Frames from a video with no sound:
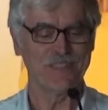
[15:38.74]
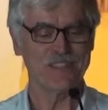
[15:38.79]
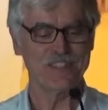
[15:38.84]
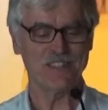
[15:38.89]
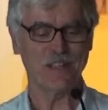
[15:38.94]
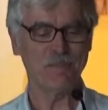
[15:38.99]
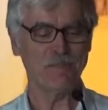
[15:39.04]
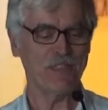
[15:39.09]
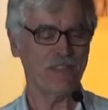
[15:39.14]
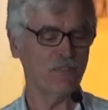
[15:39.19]

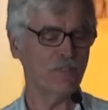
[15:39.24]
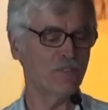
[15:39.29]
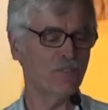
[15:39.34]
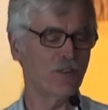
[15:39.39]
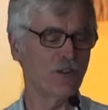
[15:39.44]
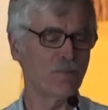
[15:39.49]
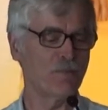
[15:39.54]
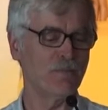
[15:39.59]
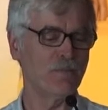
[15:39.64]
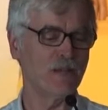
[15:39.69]
something
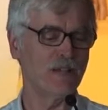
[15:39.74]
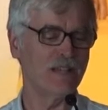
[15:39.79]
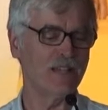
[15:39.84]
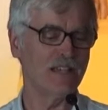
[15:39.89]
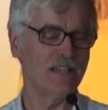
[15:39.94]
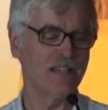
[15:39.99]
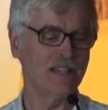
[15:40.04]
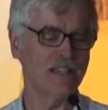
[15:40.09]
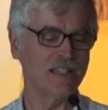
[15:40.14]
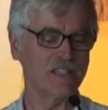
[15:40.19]
from
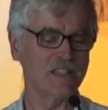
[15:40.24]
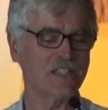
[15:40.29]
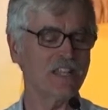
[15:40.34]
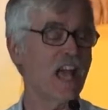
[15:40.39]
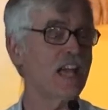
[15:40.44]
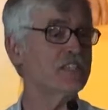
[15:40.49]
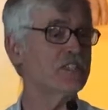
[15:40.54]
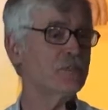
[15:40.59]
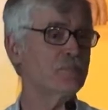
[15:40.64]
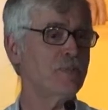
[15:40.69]

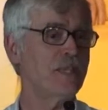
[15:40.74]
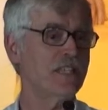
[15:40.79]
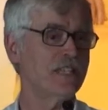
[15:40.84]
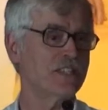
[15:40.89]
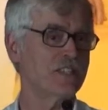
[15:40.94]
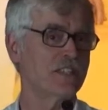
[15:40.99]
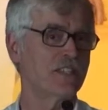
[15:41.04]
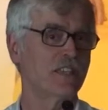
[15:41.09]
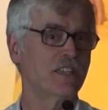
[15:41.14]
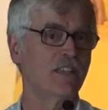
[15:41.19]
Sai
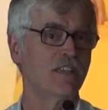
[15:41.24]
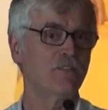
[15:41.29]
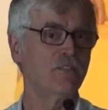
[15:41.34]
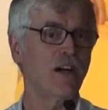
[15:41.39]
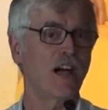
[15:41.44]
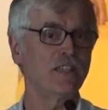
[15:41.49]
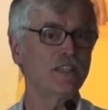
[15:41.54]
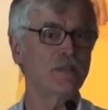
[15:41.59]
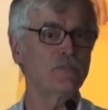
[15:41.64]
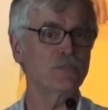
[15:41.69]
Speaks,
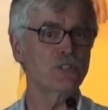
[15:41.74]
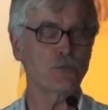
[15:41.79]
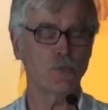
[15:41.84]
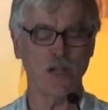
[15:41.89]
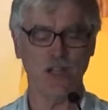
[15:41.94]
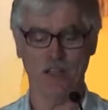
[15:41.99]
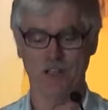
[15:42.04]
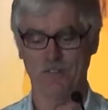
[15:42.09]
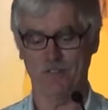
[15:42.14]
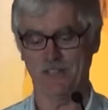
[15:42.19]
Volume
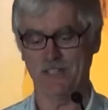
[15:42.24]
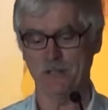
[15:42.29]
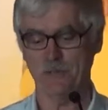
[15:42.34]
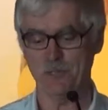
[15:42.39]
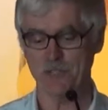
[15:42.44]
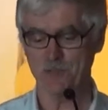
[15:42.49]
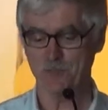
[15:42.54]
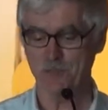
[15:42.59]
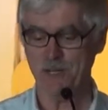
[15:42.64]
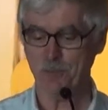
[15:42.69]
12, and it
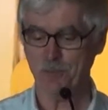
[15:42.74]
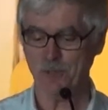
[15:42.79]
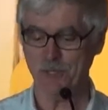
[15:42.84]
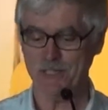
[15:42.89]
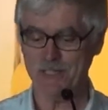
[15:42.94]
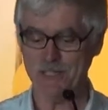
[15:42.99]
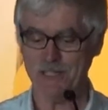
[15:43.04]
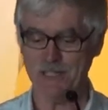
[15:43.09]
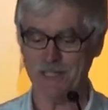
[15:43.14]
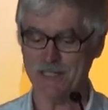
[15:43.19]
was
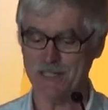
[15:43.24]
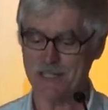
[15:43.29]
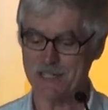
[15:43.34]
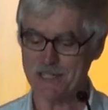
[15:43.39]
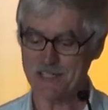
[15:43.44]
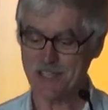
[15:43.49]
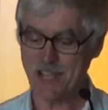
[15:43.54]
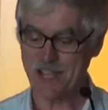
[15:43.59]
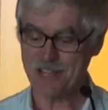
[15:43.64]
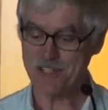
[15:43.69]
reprinted in the
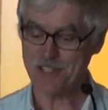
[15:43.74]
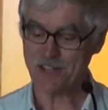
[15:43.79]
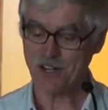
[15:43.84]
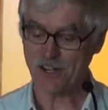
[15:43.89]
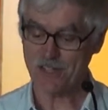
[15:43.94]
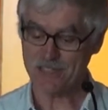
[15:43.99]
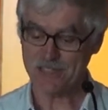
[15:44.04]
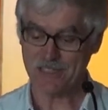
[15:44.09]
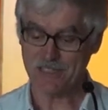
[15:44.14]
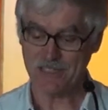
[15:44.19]
Sai
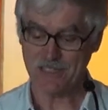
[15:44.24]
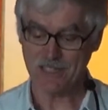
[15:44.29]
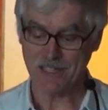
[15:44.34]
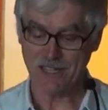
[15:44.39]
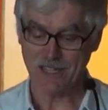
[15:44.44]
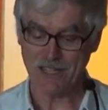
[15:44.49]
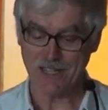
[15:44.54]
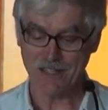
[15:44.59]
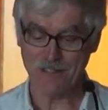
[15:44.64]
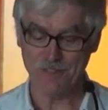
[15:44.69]

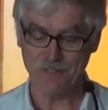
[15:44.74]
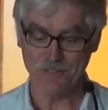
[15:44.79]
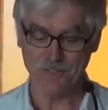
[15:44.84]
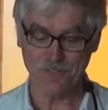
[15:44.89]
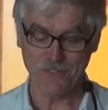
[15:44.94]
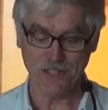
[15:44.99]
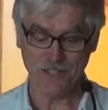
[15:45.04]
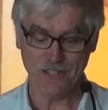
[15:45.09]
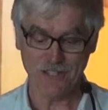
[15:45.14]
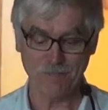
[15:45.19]
Sarti
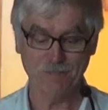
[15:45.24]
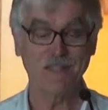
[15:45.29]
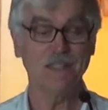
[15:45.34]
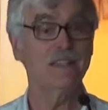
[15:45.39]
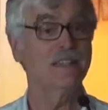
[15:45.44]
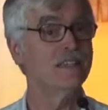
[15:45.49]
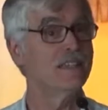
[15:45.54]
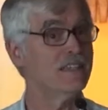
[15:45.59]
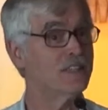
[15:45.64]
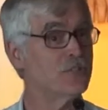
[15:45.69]

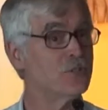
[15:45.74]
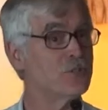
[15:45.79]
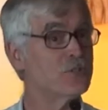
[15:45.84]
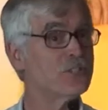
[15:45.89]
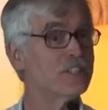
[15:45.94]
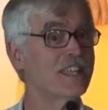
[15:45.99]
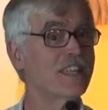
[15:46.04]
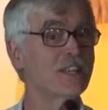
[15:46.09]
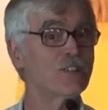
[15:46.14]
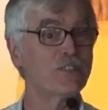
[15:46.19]
of the
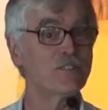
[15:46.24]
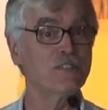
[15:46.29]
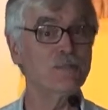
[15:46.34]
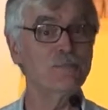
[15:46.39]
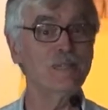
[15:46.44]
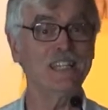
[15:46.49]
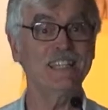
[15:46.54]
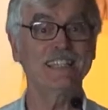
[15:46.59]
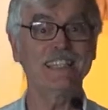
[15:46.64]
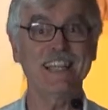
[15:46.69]
newsletter of the
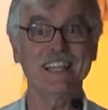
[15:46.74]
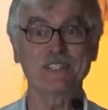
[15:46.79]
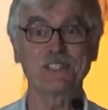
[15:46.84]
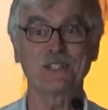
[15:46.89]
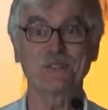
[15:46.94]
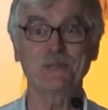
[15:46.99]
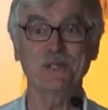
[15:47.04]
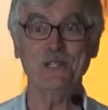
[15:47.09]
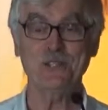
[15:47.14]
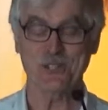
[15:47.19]

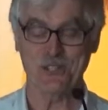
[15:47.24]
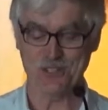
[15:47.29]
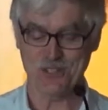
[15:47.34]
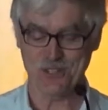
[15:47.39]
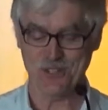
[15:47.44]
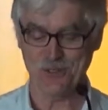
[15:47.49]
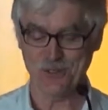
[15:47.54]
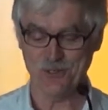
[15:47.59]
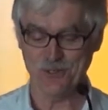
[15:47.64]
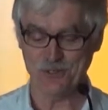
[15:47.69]
Mid-Atlantic region.
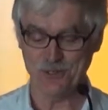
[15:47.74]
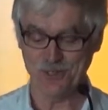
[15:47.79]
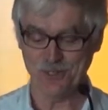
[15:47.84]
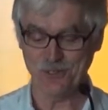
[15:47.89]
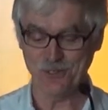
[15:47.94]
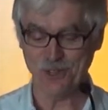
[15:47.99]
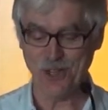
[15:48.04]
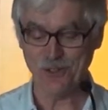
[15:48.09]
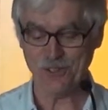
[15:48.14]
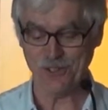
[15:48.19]
So
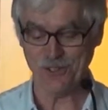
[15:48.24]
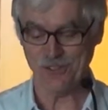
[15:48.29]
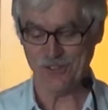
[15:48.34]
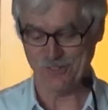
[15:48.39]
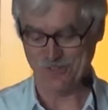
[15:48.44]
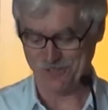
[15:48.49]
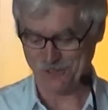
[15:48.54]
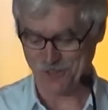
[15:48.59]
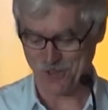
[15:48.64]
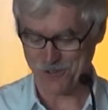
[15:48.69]
you
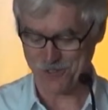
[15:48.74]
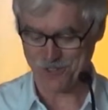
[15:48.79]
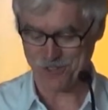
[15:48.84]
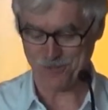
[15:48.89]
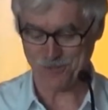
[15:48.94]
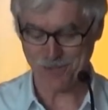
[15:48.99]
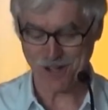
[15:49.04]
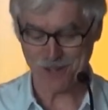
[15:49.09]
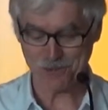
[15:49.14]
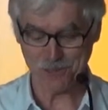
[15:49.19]
local folks
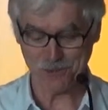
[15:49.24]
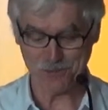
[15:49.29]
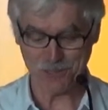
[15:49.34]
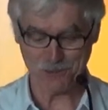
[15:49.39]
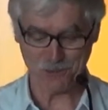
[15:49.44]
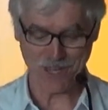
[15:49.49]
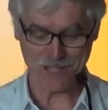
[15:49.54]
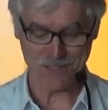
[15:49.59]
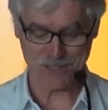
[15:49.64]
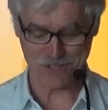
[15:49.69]
have probably
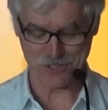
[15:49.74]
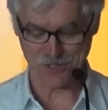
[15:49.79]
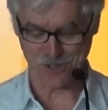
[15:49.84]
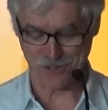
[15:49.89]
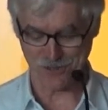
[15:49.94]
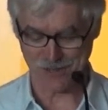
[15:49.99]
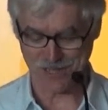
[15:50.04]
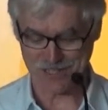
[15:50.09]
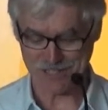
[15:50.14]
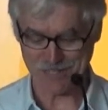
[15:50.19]
read this
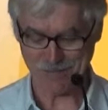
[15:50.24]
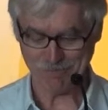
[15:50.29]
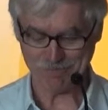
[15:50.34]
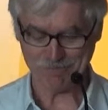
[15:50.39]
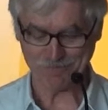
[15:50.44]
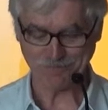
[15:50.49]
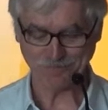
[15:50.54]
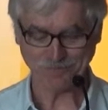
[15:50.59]
already.